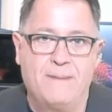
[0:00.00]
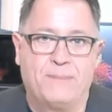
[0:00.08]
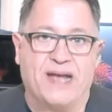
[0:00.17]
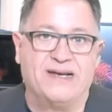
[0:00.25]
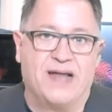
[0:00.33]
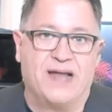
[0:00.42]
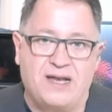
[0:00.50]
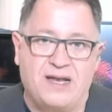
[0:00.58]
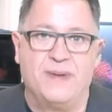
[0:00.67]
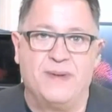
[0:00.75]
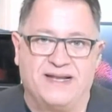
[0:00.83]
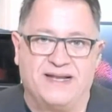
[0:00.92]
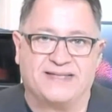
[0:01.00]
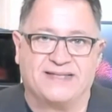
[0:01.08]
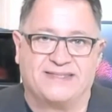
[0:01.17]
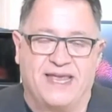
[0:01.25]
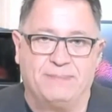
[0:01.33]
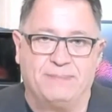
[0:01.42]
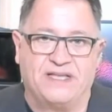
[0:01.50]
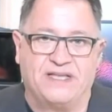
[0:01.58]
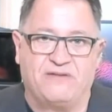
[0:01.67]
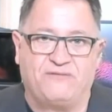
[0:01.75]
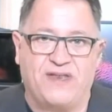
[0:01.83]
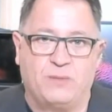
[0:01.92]
By not admitting that statement, the
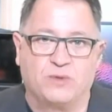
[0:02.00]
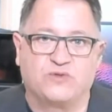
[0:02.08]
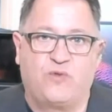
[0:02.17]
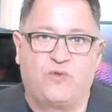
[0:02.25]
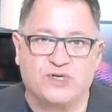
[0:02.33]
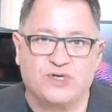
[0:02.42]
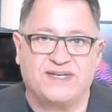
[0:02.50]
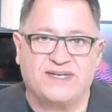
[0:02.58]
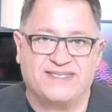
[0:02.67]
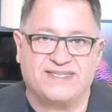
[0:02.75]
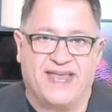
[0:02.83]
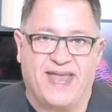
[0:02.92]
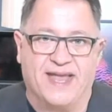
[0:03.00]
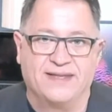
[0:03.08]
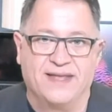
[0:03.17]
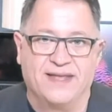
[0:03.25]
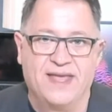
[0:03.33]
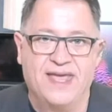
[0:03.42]
defendant was forced to the stand,